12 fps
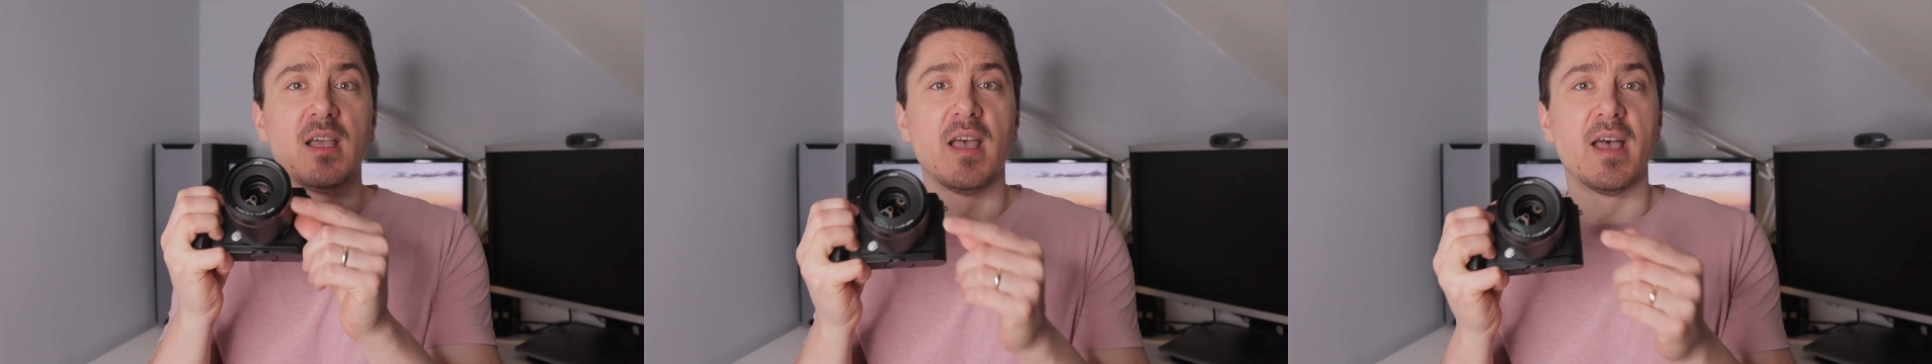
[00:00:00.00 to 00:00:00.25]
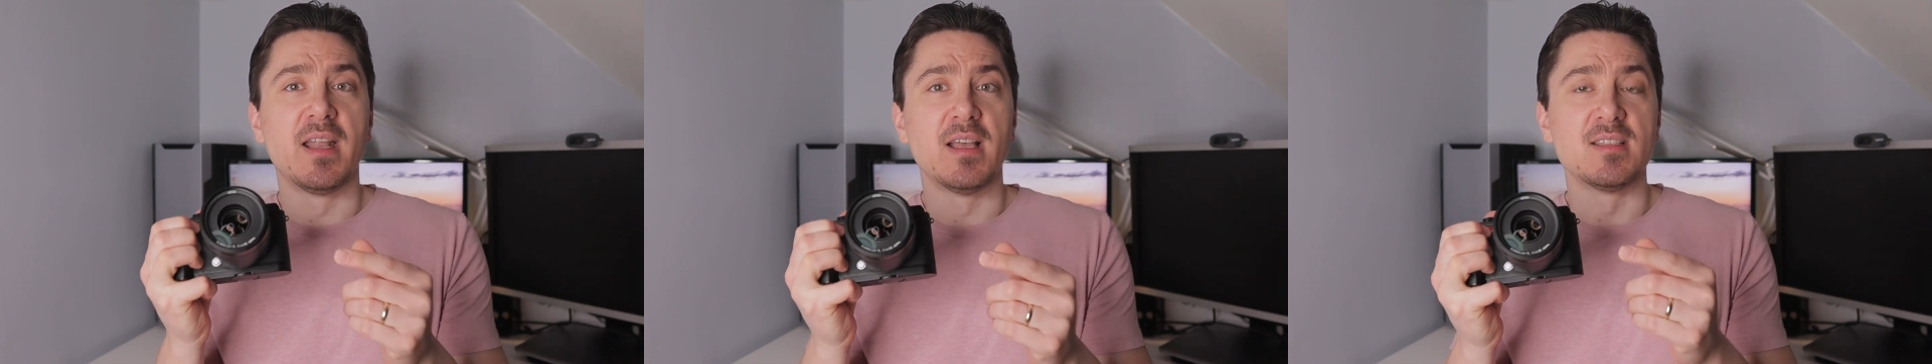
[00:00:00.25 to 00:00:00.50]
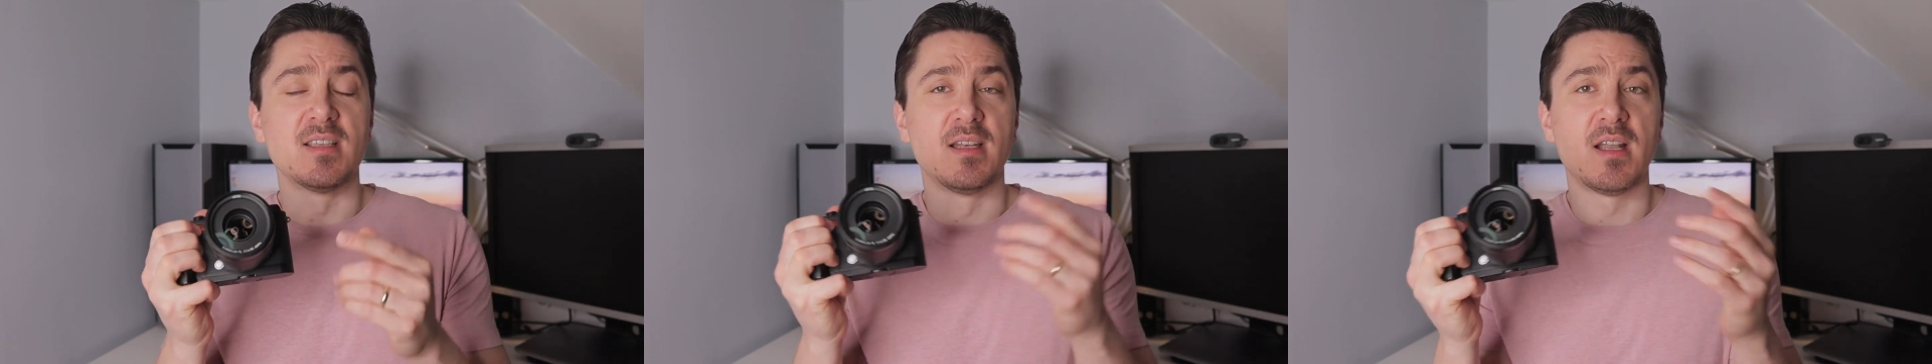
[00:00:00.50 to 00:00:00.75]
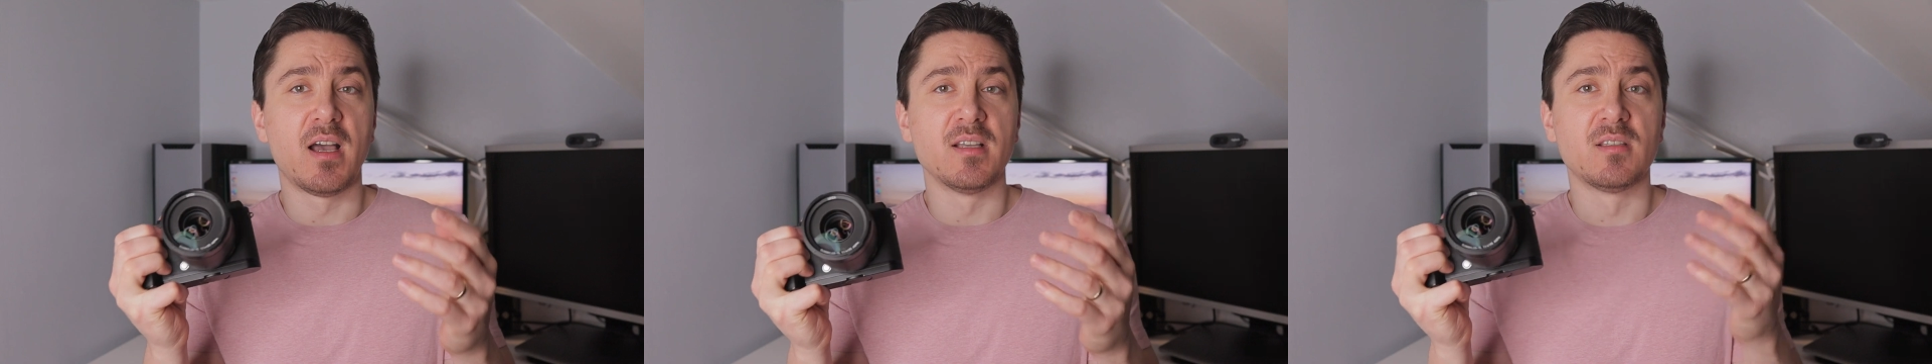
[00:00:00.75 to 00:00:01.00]
and has a
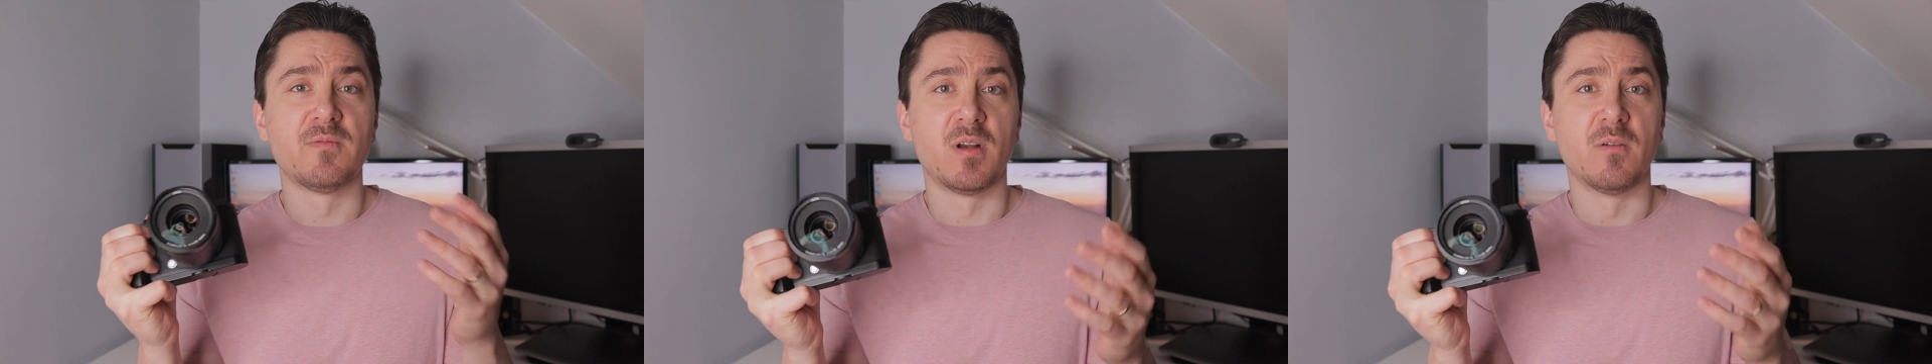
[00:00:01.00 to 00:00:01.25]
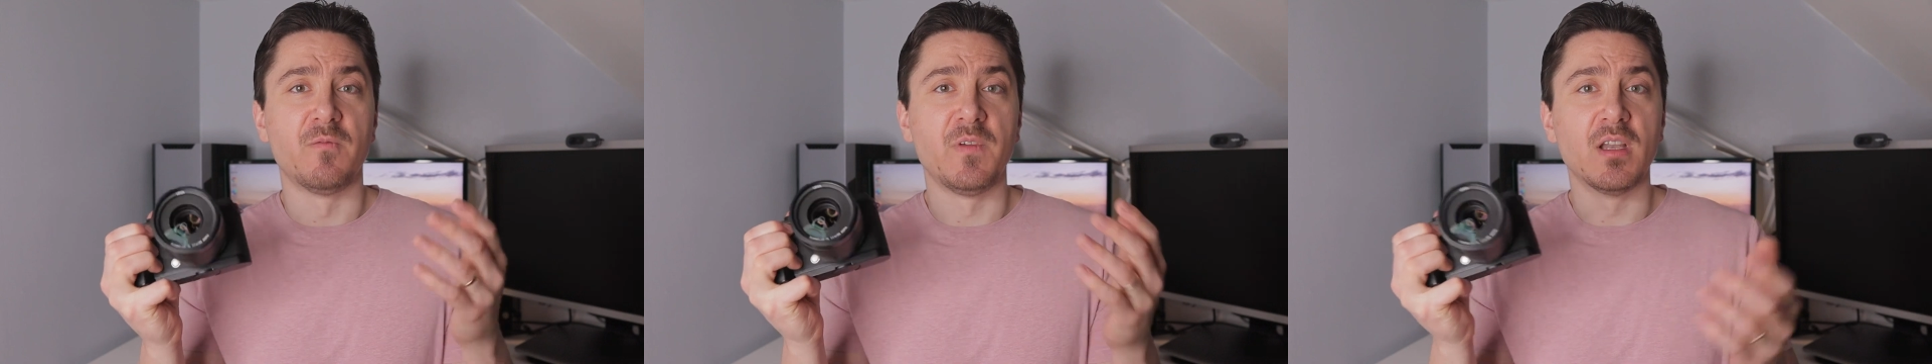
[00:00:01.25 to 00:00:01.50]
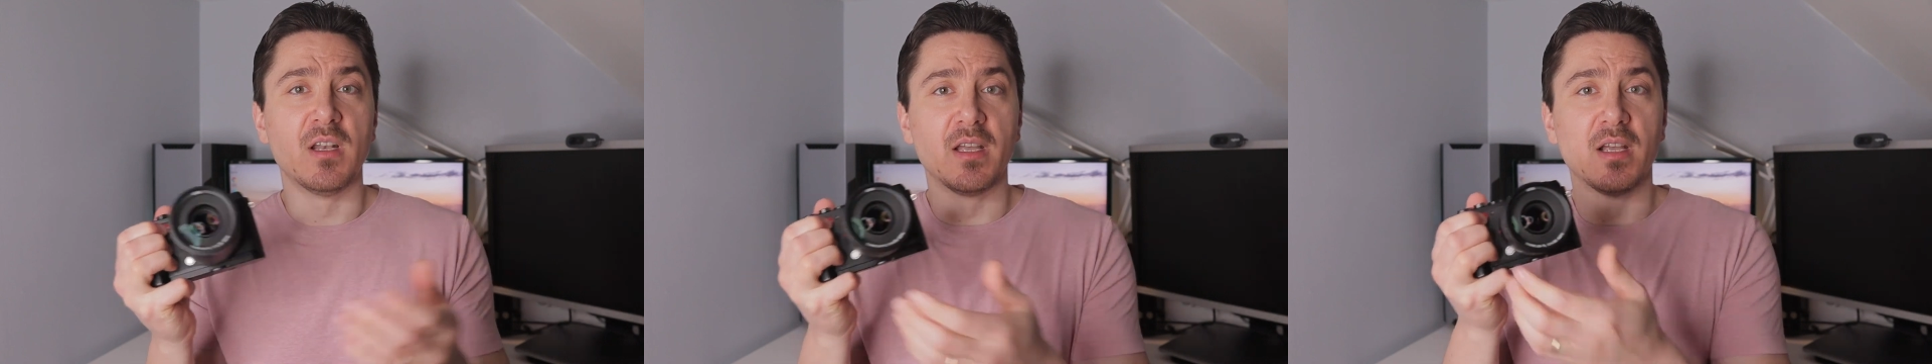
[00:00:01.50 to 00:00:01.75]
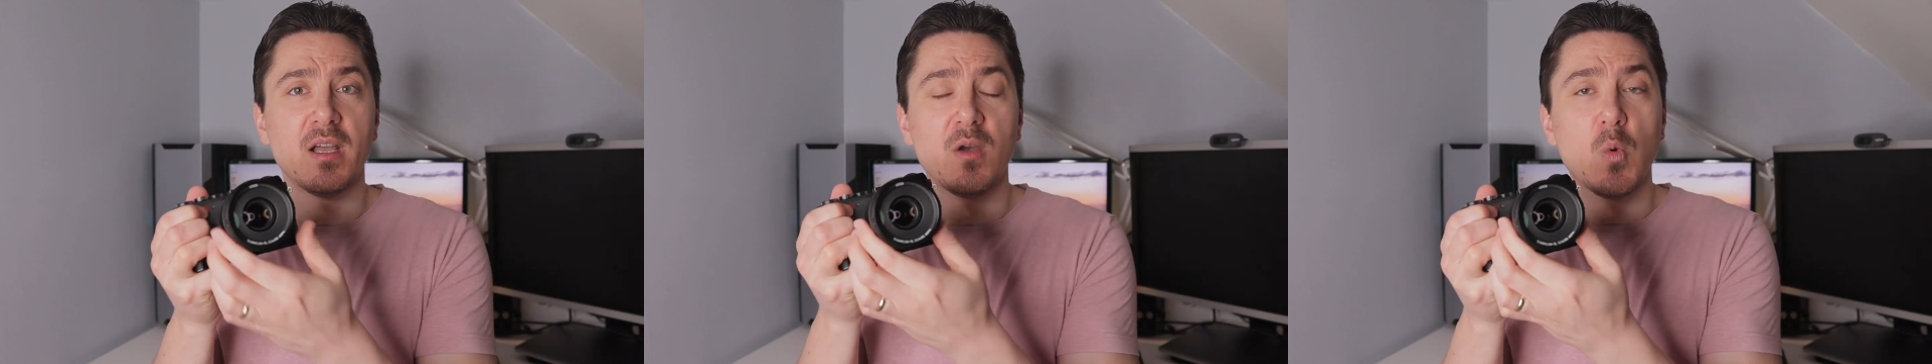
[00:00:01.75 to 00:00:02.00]
nice firm feeling
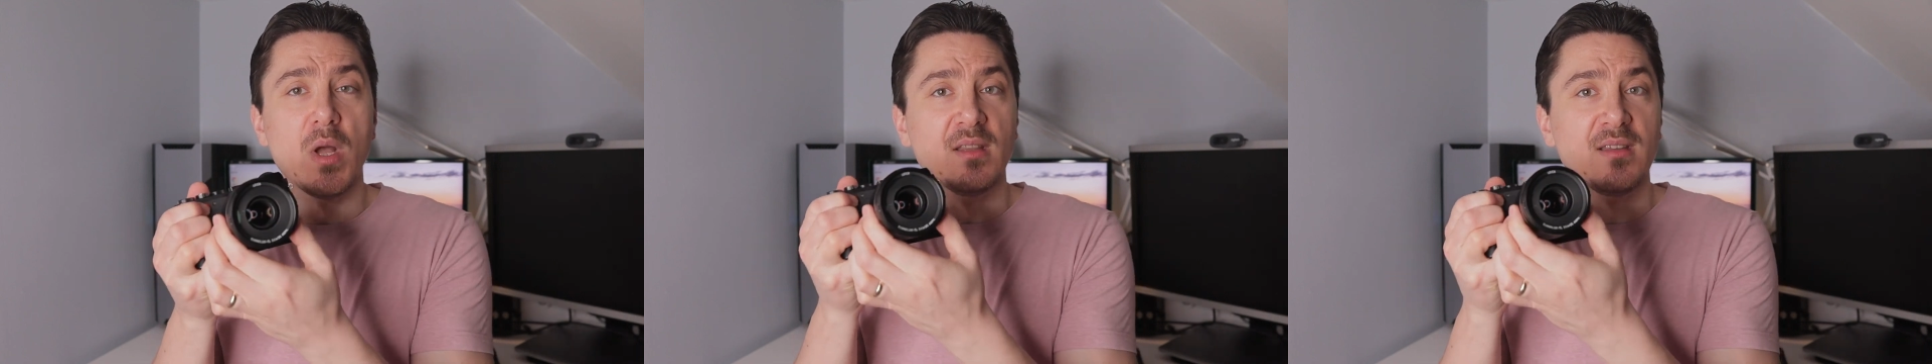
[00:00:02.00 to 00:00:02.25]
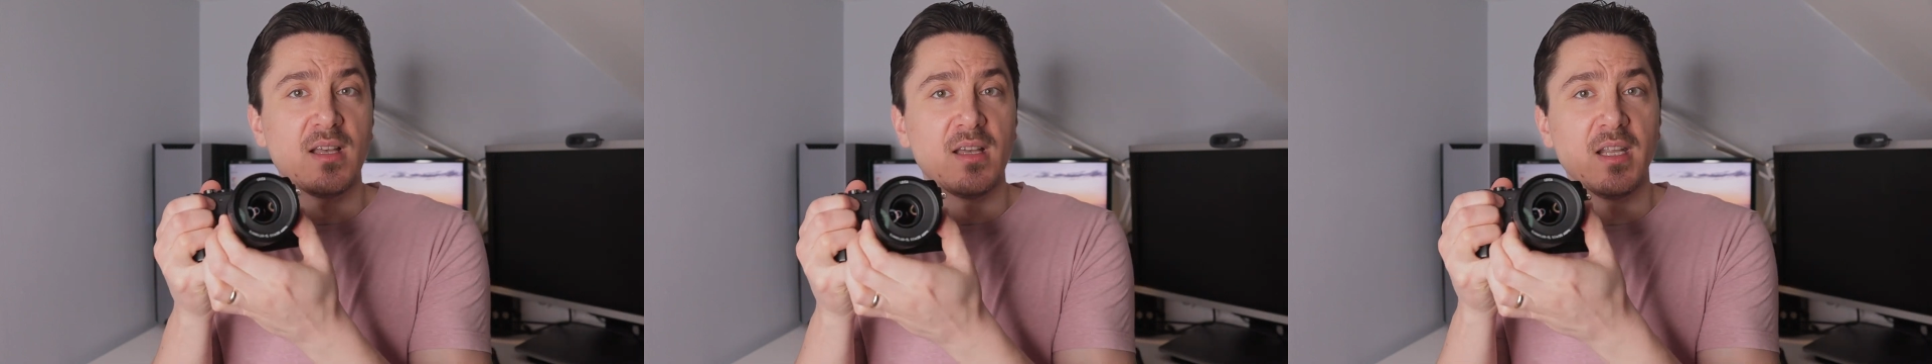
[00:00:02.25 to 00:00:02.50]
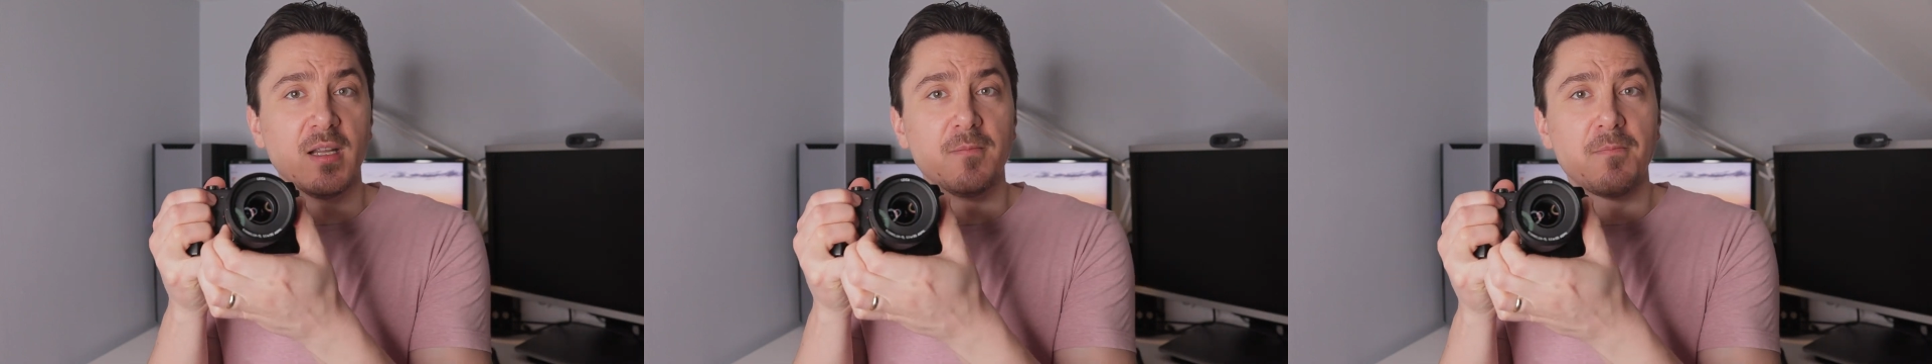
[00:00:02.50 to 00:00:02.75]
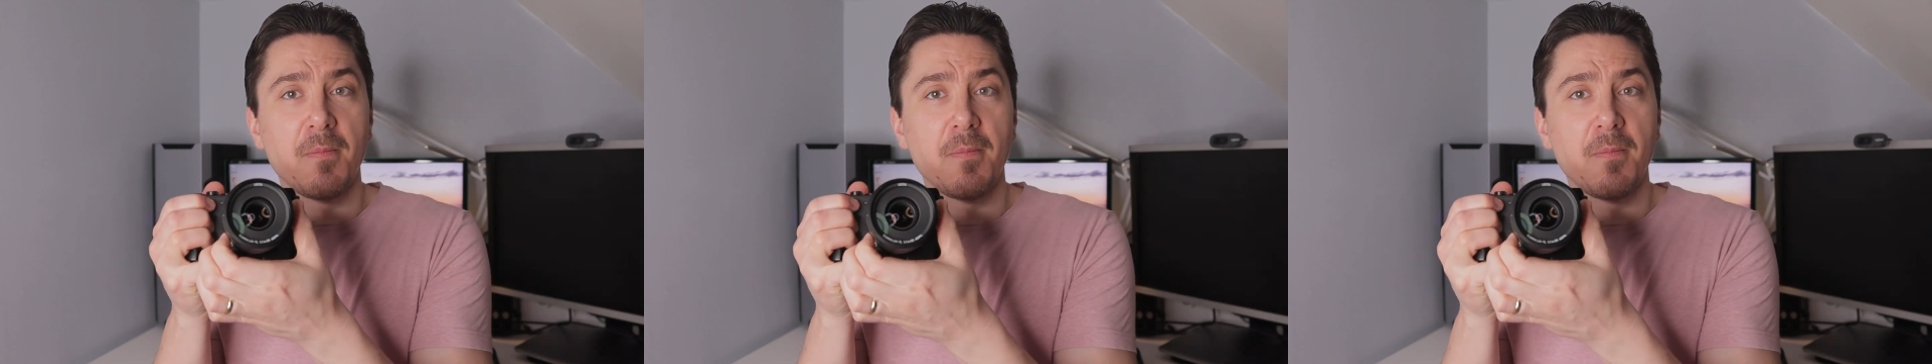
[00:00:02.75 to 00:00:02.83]
when turning.